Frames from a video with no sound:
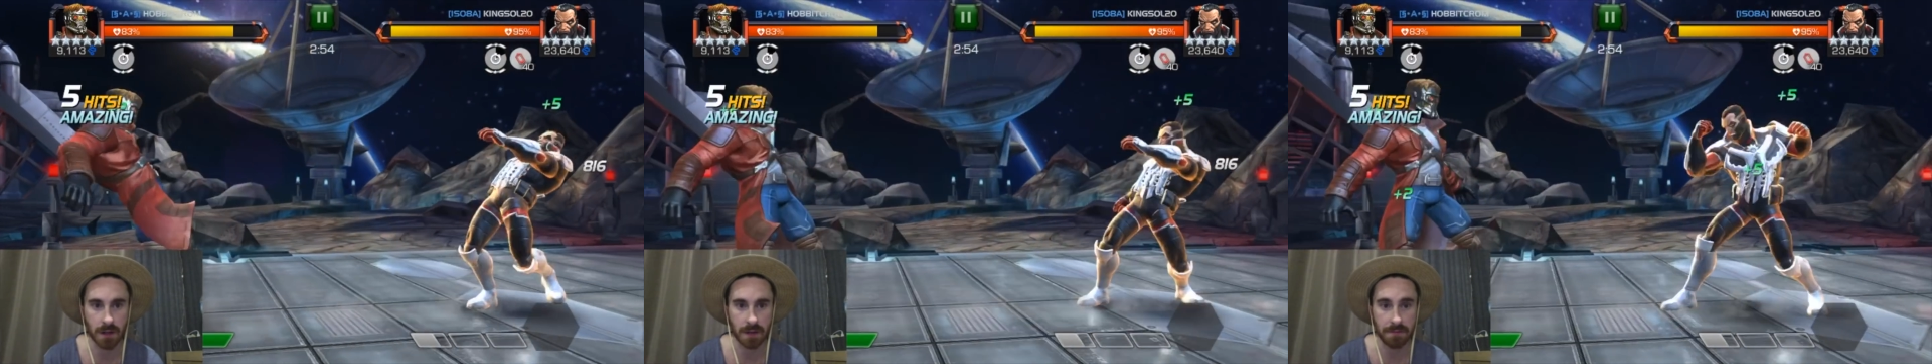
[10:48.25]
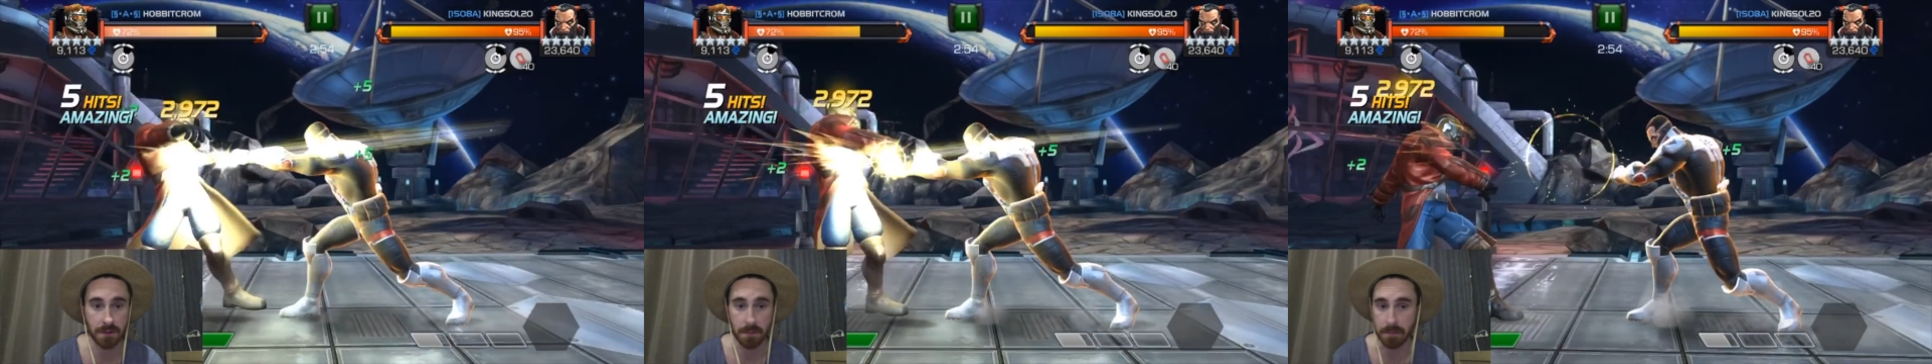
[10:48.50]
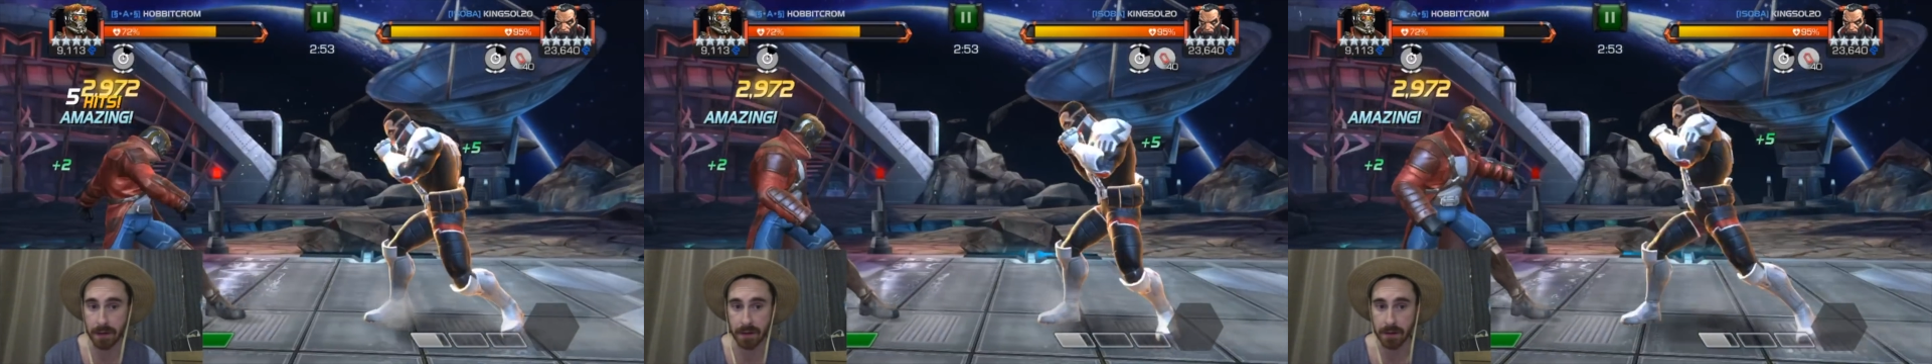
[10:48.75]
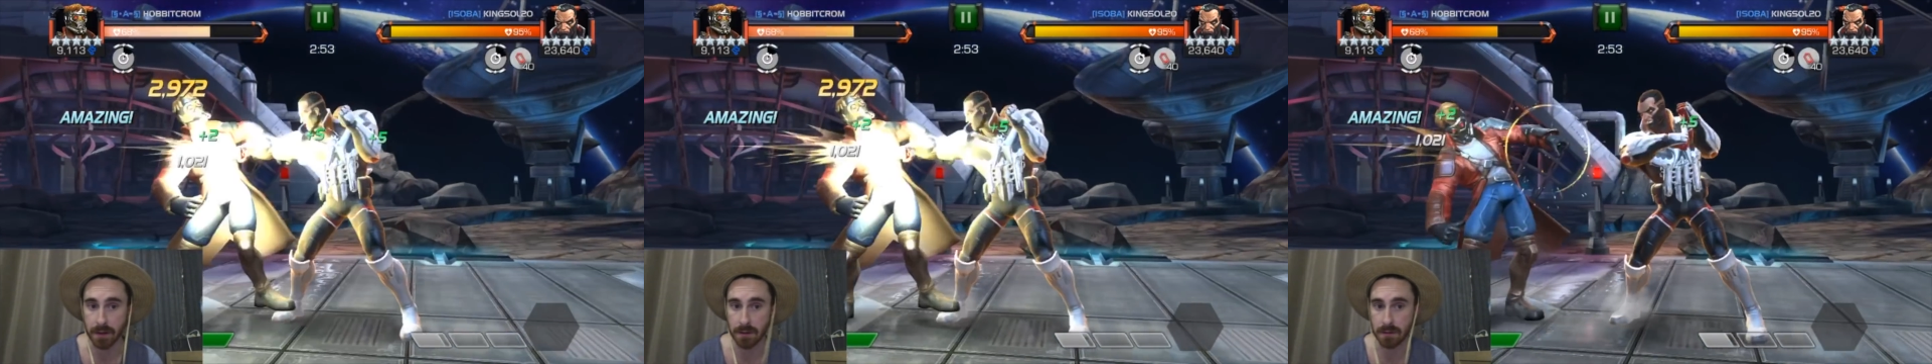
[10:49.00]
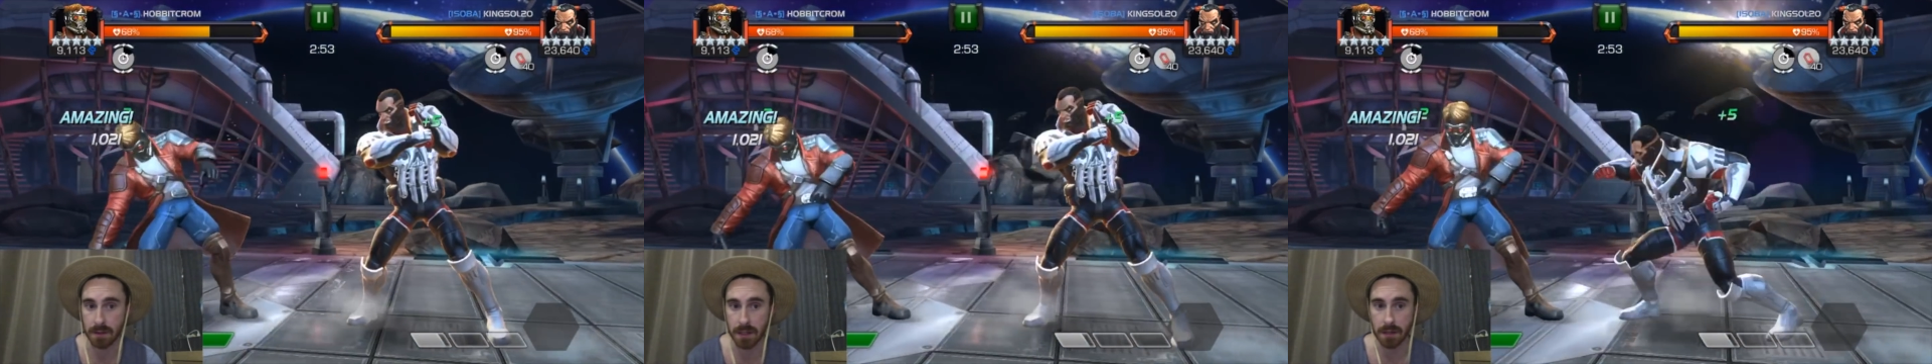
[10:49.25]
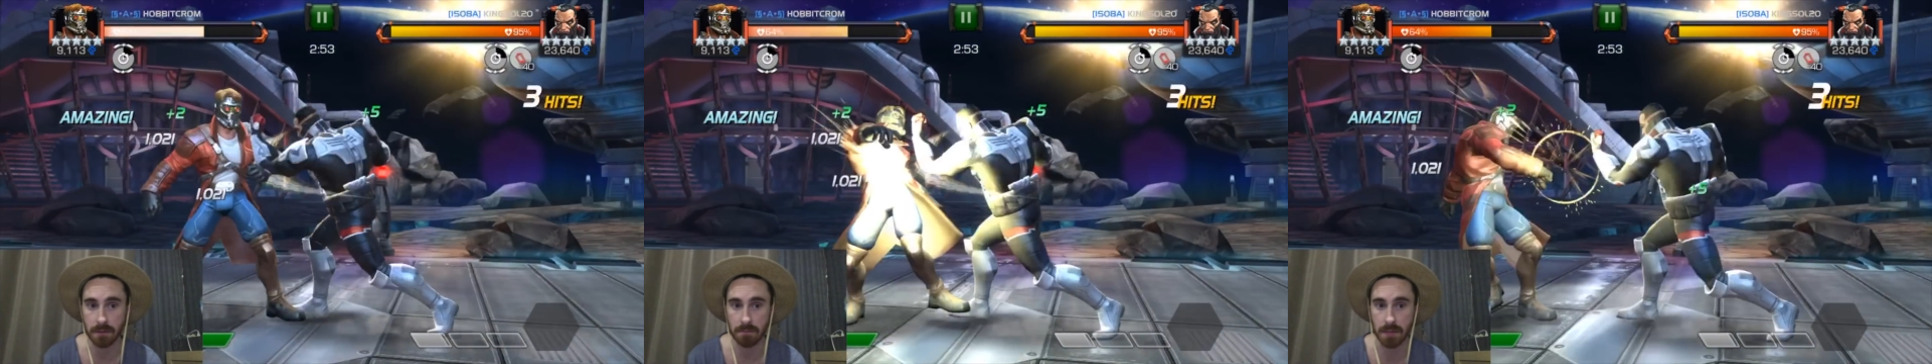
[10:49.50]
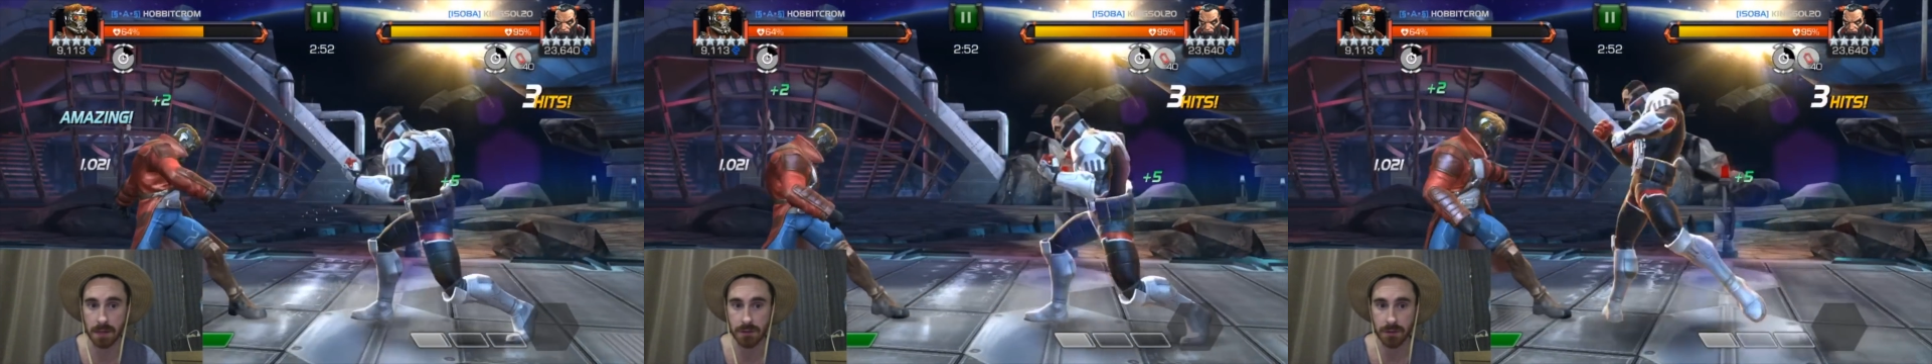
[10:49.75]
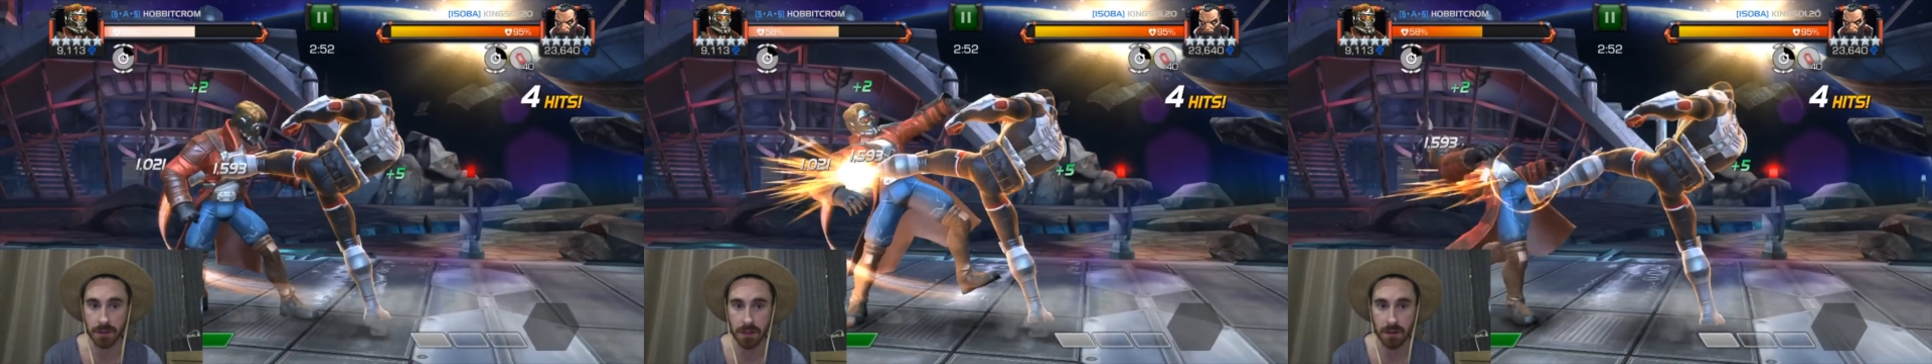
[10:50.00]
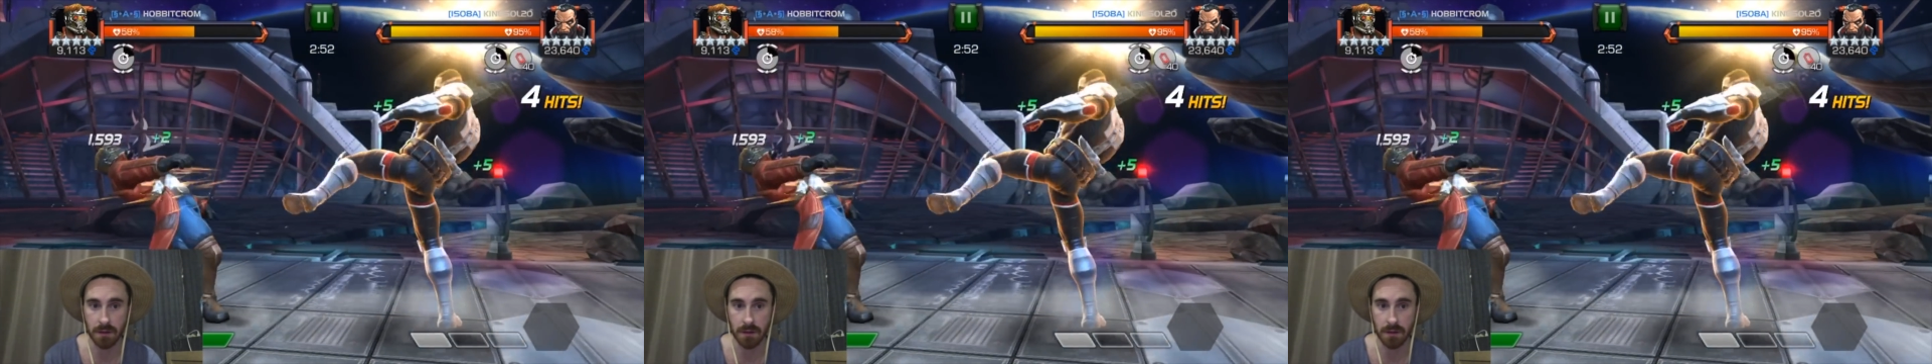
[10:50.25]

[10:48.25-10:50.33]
I feel better, like, mentally.